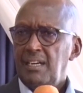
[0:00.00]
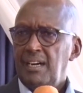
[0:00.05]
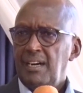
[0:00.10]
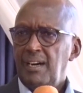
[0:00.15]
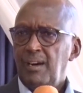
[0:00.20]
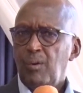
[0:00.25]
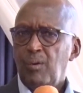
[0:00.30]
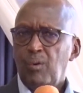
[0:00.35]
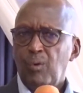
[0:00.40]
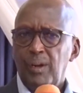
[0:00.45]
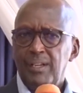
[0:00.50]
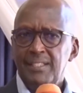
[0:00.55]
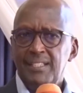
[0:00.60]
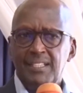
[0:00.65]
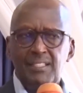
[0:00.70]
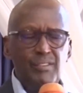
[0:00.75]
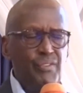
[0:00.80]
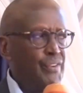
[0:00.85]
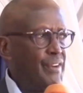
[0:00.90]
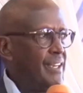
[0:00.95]
I would
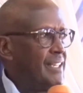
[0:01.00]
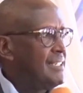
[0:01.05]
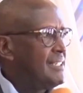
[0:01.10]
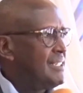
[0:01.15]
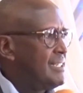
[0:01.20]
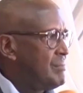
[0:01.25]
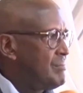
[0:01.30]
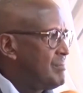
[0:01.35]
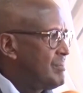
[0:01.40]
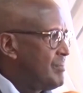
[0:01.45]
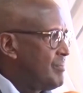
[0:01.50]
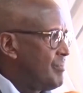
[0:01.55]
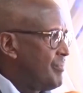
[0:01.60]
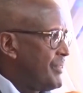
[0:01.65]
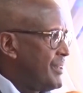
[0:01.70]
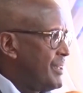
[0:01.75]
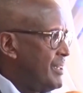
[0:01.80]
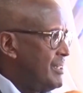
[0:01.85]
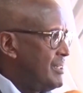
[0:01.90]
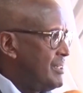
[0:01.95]
rather defend him,
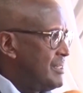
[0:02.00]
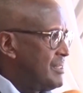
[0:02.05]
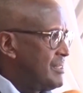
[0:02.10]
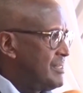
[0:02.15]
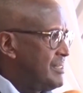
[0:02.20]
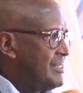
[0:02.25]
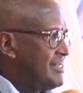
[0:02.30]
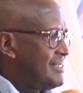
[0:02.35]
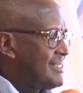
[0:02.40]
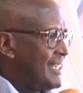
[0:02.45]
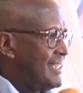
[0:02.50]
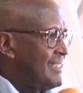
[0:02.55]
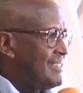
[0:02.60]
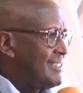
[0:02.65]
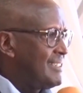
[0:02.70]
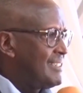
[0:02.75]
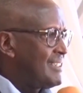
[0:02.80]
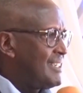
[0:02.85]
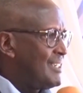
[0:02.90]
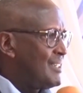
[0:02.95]
since I
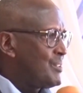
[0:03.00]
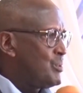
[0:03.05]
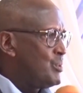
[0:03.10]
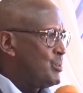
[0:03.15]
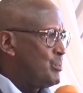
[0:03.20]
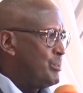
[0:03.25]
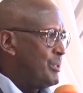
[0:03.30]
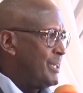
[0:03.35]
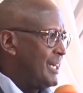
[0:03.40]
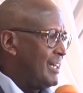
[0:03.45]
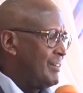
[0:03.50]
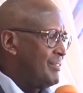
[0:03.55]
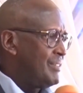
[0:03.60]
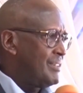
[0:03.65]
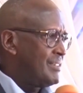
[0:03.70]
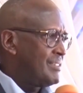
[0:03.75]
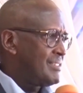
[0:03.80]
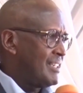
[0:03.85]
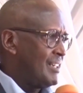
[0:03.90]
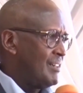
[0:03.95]
think he could be
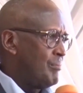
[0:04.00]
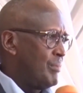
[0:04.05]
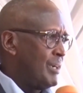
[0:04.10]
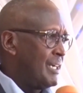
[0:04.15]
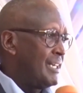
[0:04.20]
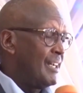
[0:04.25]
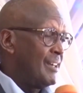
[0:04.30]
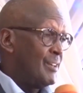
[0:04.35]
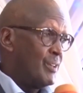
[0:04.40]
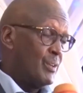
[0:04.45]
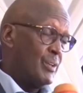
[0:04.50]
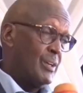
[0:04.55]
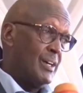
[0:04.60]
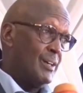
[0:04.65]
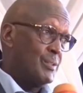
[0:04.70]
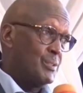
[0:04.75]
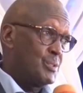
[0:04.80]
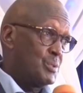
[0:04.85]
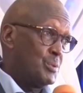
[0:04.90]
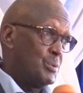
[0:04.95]
having some money. I don't know
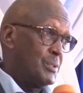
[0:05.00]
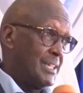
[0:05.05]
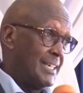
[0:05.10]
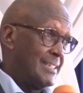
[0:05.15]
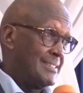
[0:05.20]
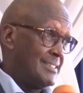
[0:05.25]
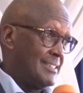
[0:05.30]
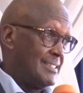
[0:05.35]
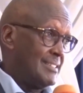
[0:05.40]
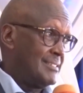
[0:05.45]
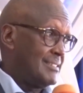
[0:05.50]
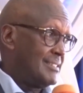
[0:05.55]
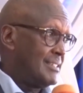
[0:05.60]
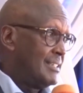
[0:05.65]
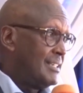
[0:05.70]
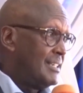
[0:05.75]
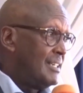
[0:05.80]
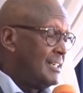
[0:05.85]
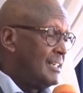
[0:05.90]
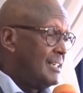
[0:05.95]
how true that is.
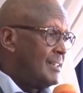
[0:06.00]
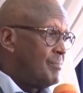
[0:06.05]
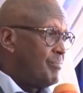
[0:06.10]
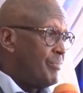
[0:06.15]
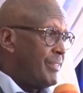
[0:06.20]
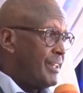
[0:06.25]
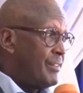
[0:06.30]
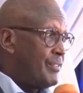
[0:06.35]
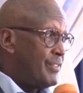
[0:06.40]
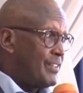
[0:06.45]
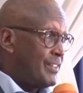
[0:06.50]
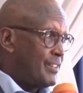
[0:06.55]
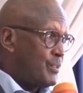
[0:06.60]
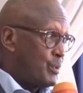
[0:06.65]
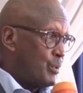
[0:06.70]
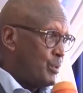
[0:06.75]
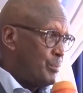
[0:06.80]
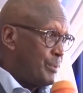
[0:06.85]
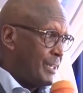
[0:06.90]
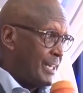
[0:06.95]
If he
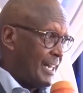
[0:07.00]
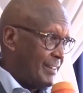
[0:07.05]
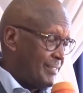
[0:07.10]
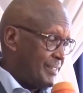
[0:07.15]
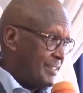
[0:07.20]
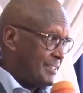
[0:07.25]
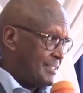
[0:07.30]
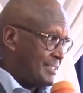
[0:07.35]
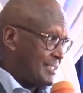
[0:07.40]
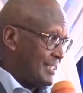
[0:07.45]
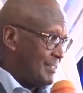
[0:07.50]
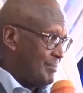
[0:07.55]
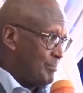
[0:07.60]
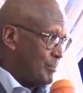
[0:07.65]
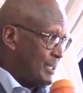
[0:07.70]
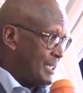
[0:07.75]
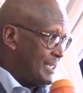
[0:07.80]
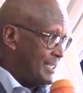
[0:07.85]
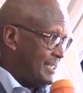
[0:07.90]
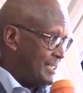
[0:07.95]
could be having
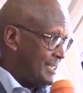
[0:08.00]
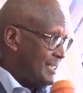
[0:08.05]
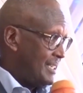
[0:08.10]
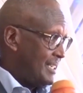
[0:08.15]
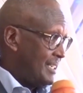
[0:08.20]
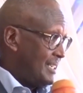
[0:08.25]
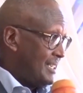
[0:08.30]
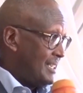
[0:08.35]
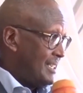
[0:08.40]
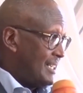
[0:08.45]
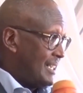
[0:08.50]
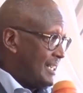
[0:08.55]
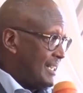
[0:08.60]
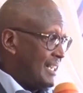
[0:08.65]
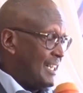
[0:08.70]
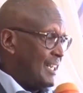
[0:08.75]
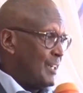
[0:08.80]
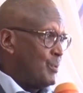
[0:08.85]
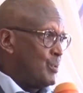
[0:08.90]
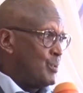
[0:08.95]
some money,
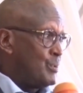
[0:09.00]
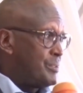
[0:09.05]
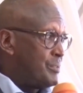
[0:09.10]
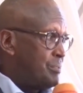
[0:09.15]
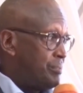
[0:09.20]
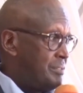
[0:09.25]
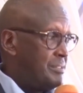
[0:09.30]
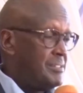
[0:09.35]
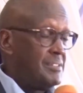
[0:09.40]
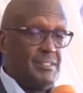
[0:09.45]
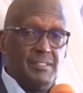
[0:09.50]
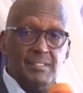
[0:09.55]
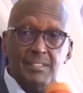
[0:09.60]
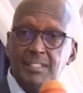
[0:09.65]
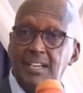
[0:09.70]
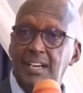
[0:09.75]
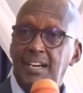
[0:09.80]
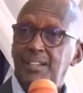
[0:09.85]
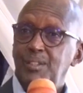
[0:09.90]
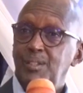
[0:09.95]
I will
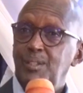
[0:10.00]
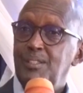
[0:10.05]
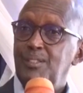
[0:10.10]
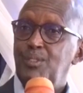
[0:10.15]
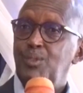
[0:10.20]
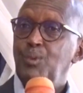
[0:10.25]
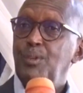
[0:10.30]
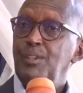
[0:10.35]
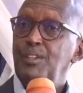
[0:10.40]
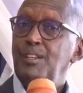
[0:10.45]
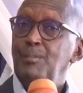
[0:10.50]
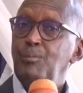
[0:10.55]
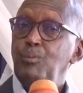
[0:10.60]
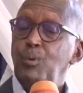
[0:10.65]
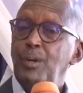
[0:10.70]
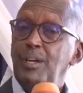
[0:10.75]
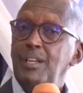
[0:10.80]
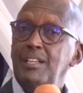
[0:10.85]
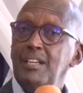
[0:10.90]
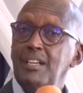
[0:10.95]
handle it with
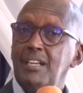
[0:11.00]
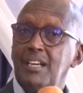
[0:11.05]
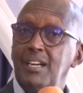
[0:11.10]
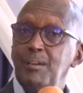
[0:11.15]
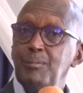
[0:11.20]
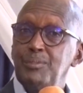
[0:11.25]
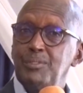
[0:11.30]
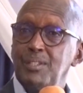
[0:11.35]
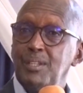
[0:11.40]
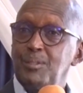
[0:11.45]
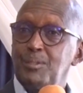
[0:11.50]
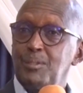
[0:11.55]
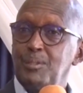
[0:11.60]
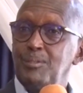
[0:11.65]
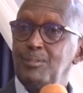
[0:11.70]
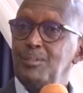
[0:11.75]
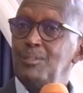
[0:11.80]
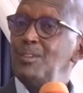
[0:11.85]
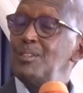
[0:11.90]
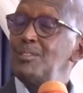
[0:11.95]
him when he comes out.
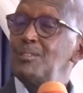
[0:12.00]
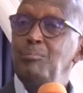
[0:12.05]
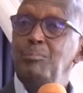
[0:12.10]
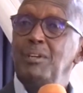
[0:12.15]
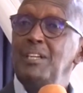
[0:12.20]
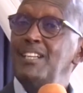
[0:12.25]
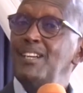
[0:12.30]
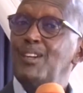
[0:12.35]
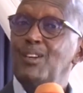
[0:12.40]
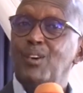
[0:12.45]
Not many